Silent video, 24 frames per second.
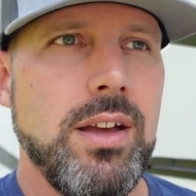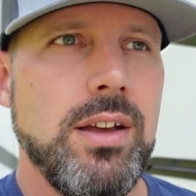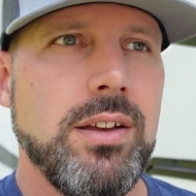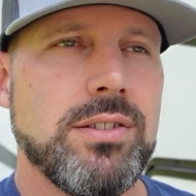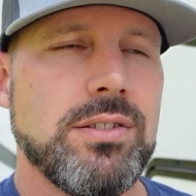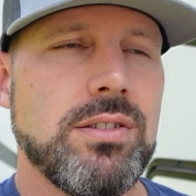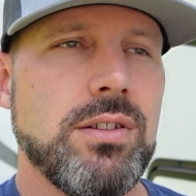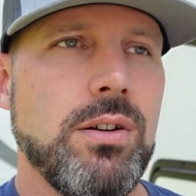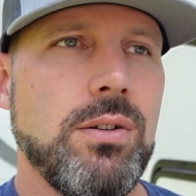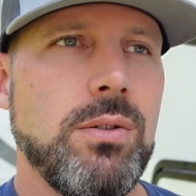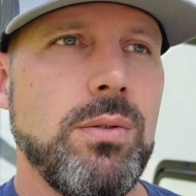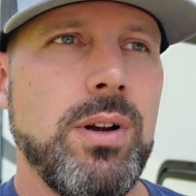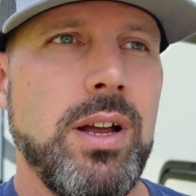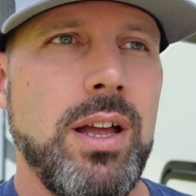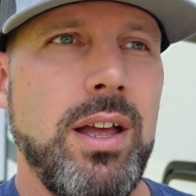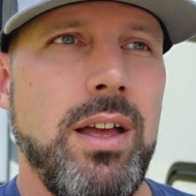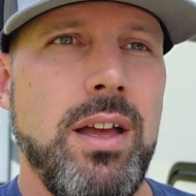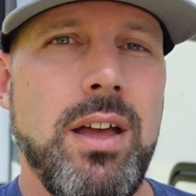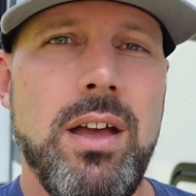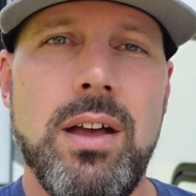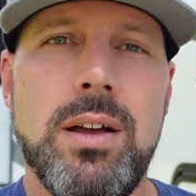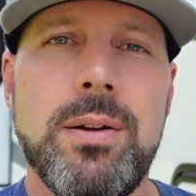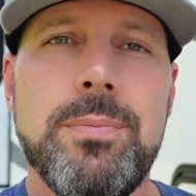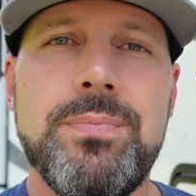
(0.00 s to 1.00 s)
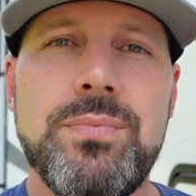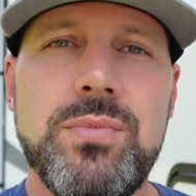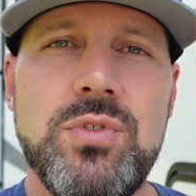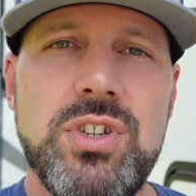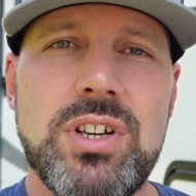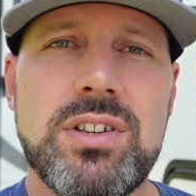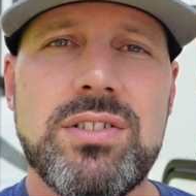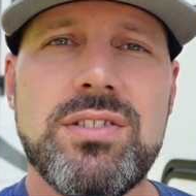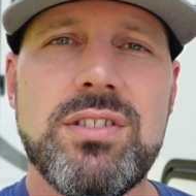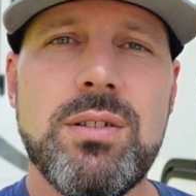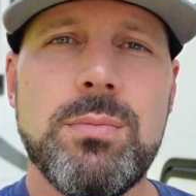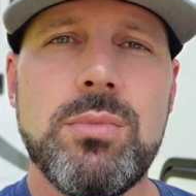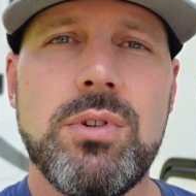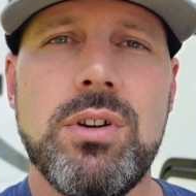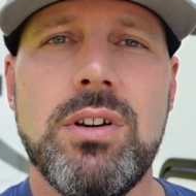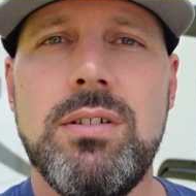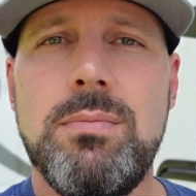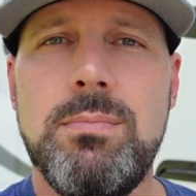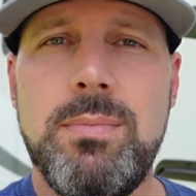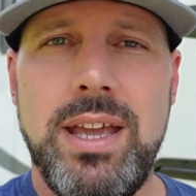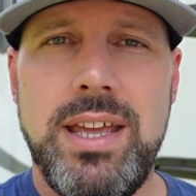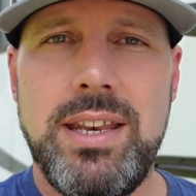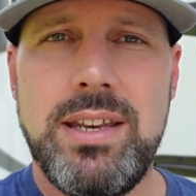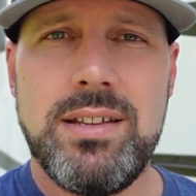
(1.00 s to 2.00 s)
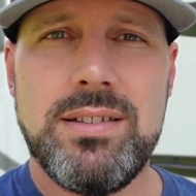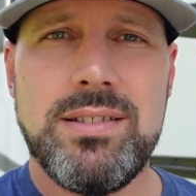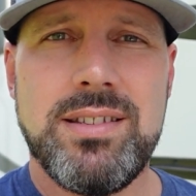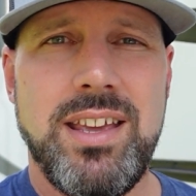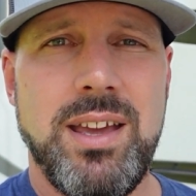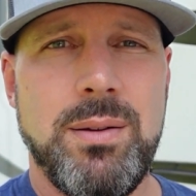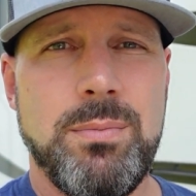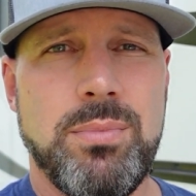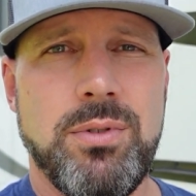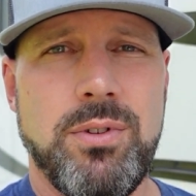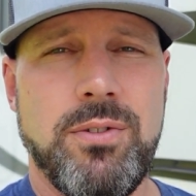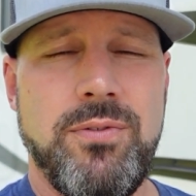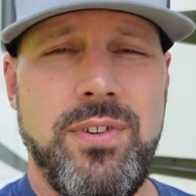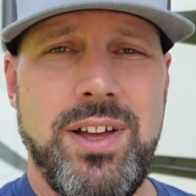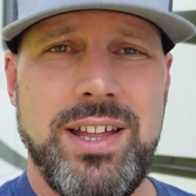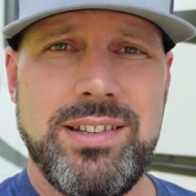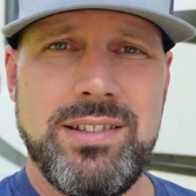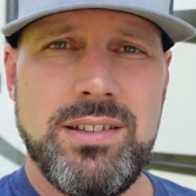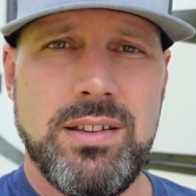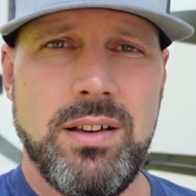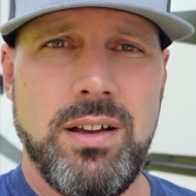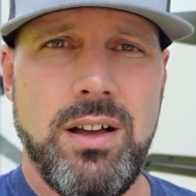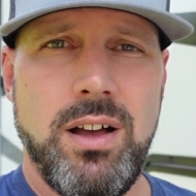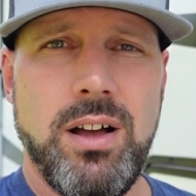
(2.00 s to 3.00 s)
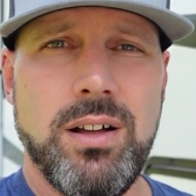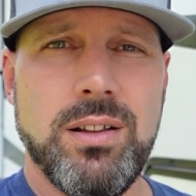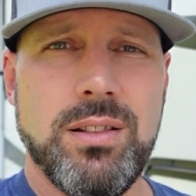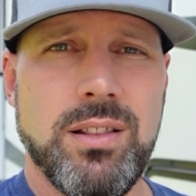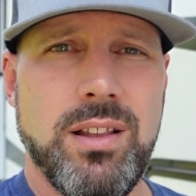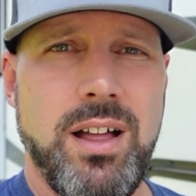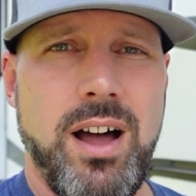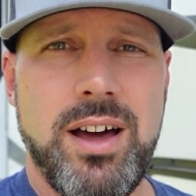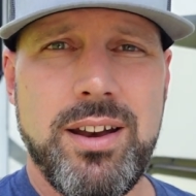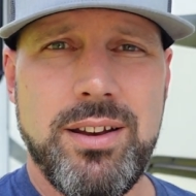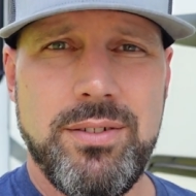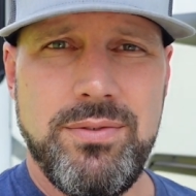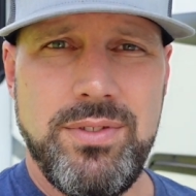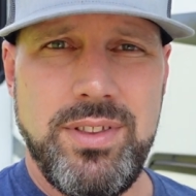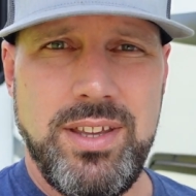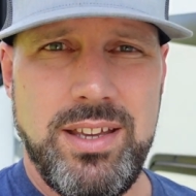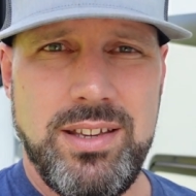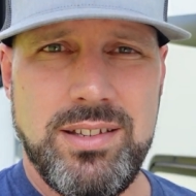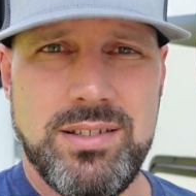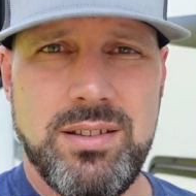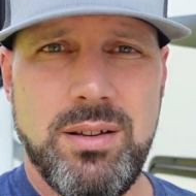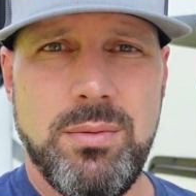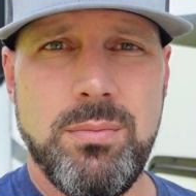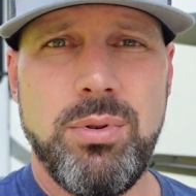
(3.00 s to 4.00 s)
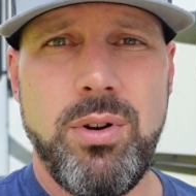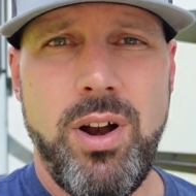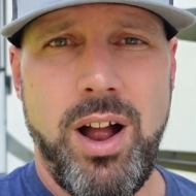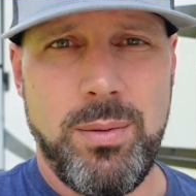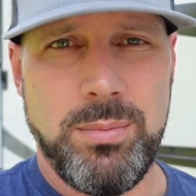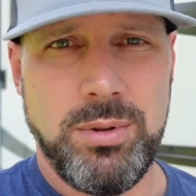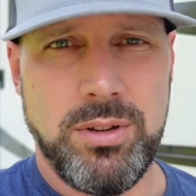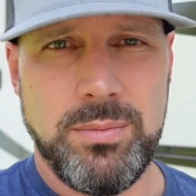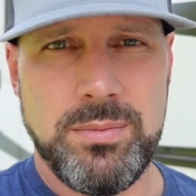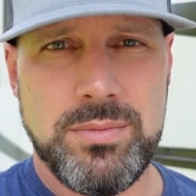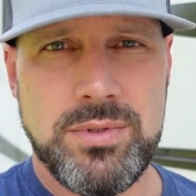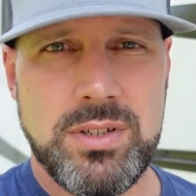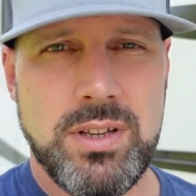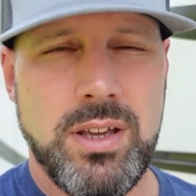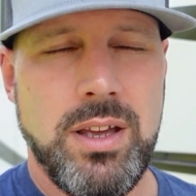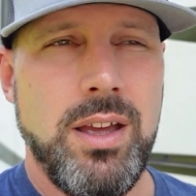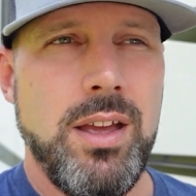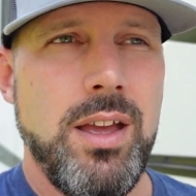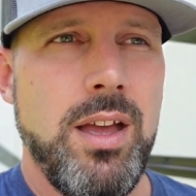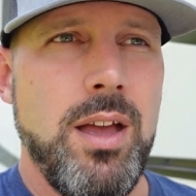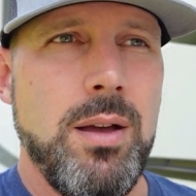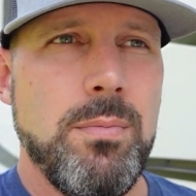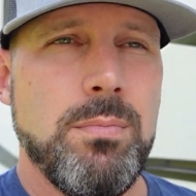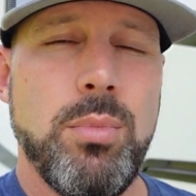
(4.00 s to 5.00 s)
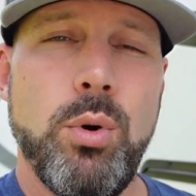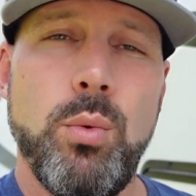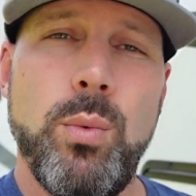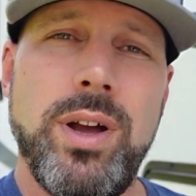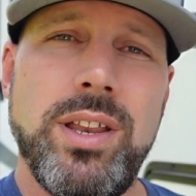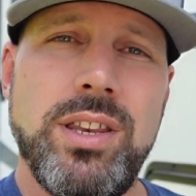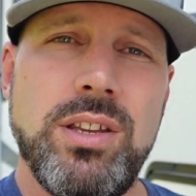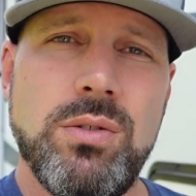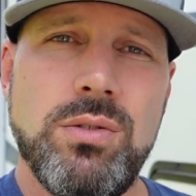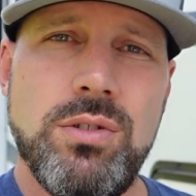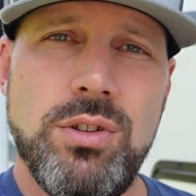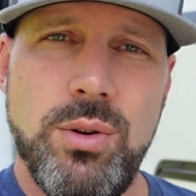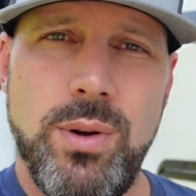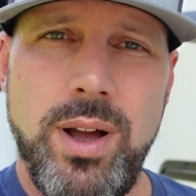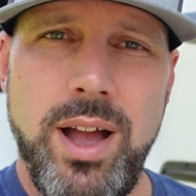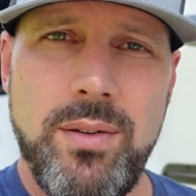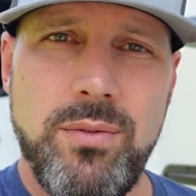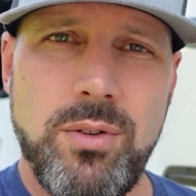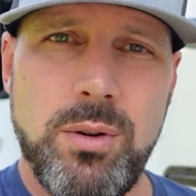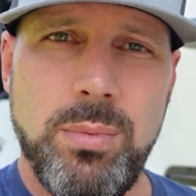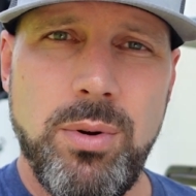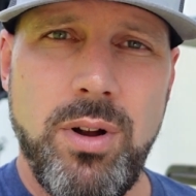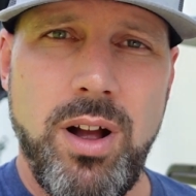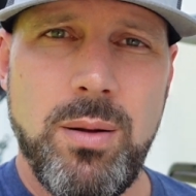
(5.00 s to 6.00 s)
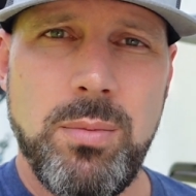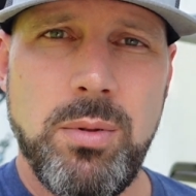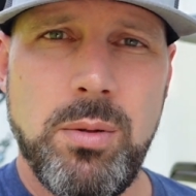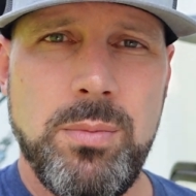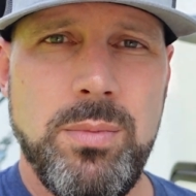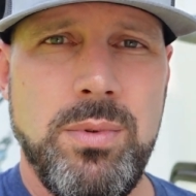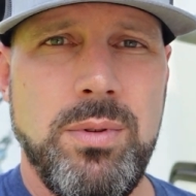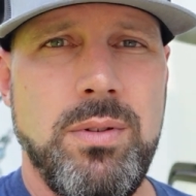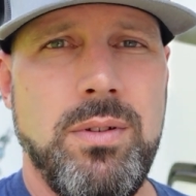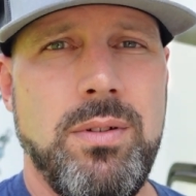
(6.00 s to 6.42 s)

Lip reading: So just some good maintenance can prevent a lot of these problems. But when you do have a problem,